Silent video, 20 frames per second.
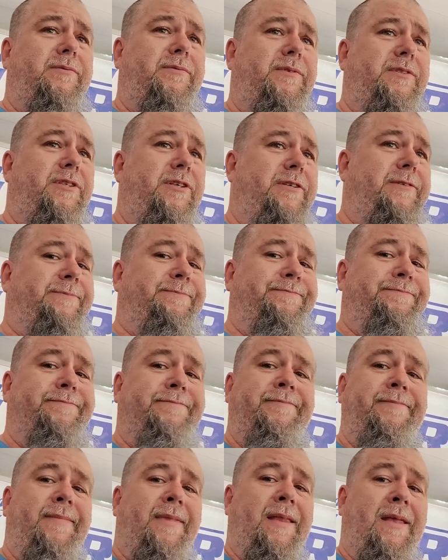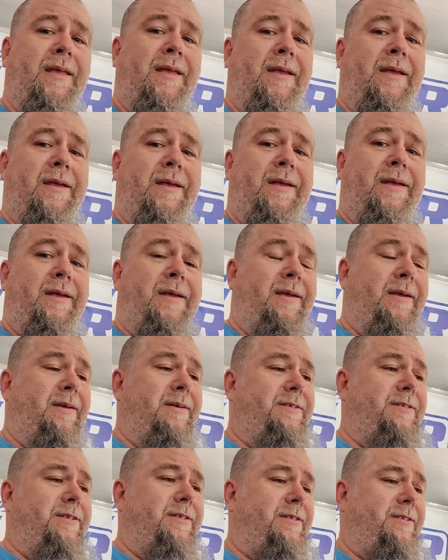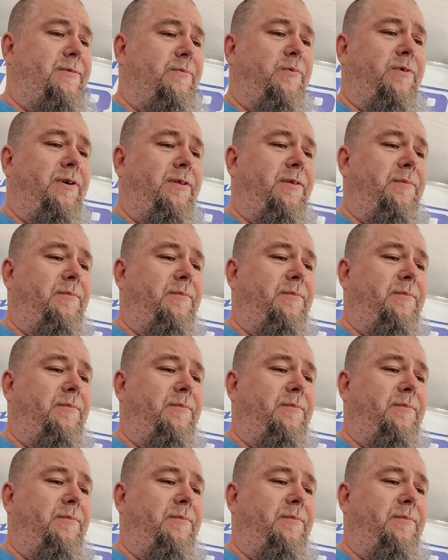so it's just one of